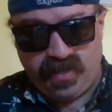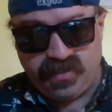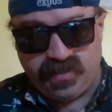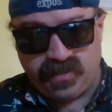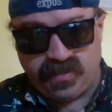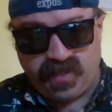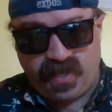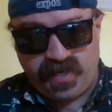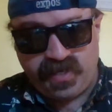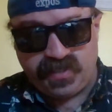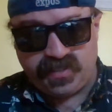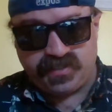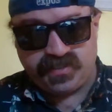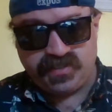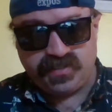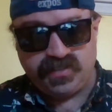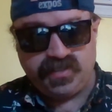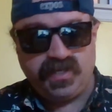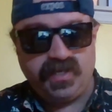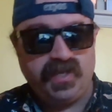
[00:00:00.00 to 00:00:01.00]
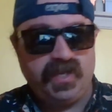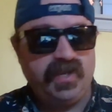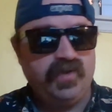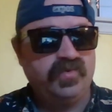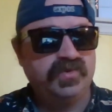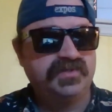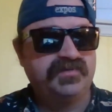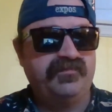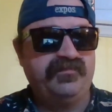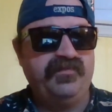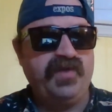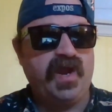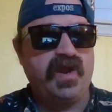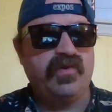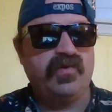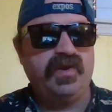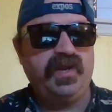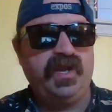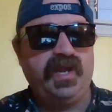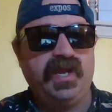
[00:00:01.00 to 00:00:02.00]
liked it was
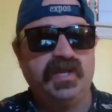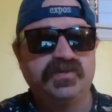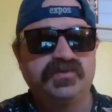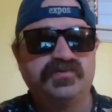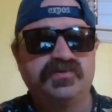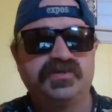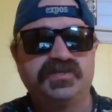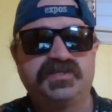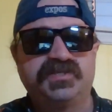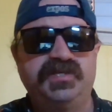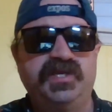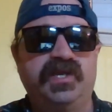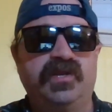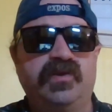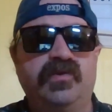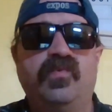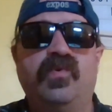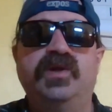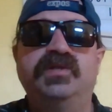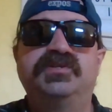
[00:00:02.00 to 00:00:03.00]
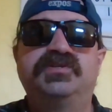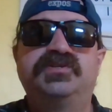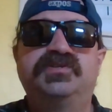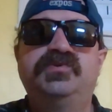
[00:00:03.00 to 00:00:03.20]
very interesting when